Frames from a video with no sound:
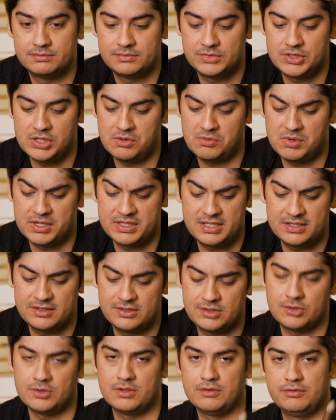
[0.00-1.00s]
So once it
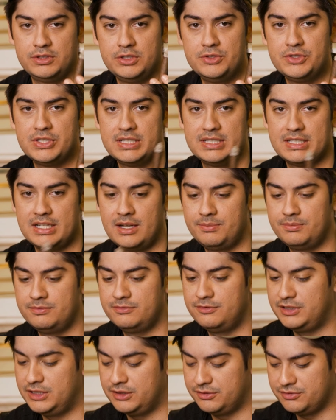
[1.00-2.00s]
sort of loosens up,
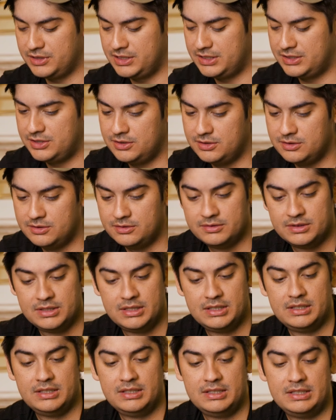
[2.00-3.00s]
feel free to
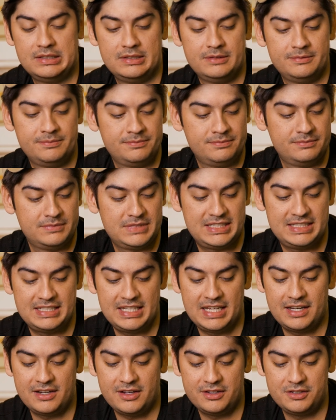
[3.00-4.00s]

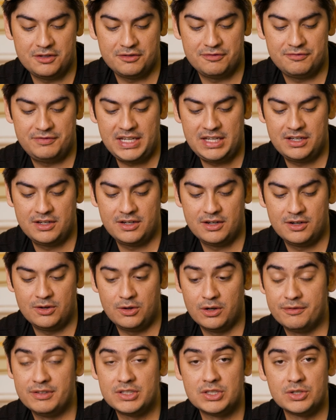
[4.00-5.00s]
stick it on your finger,
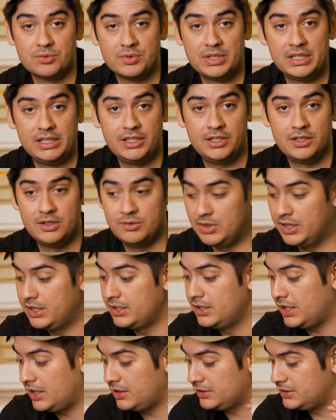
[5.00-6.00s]
or if it's a really good
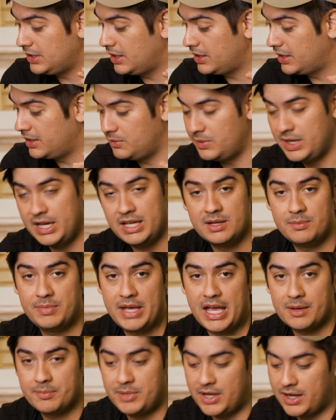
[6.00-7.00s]
one, I'll tuck it away in a
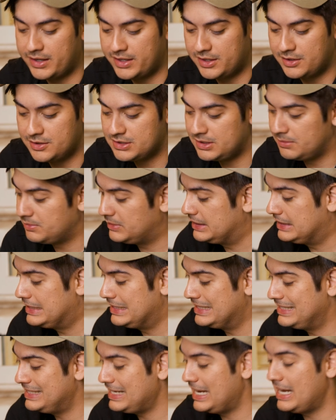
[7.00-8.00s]
back pocket or something to
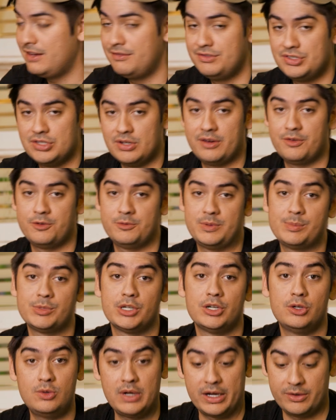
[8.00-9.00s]
save so I
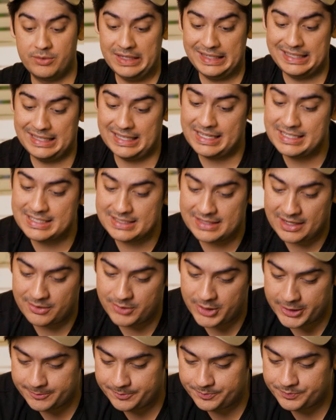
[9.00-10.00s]
remember, oh, I really liked that
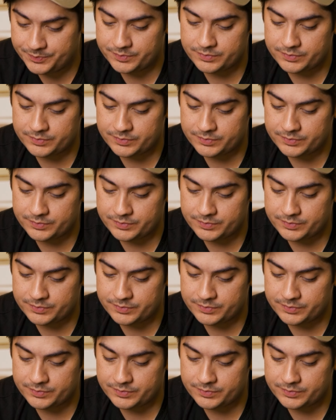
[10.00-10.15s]
one.